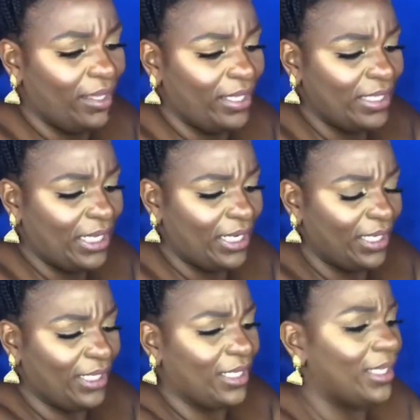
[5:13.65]
is
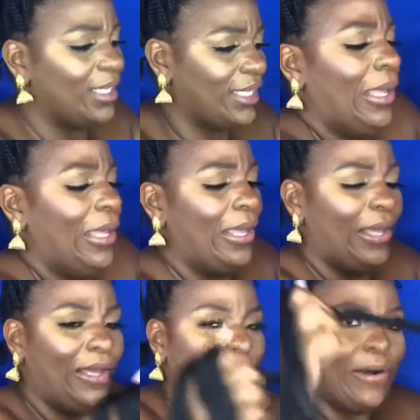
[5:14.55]
like
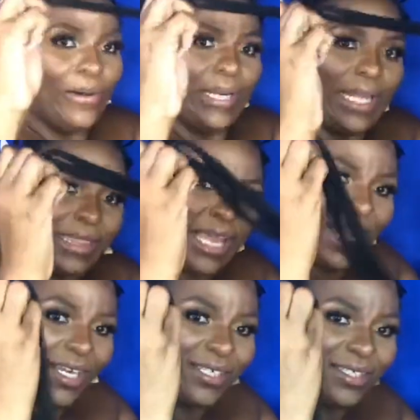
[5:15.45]
hold it like
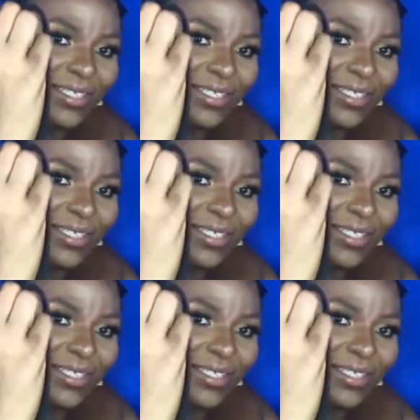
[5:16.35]
that.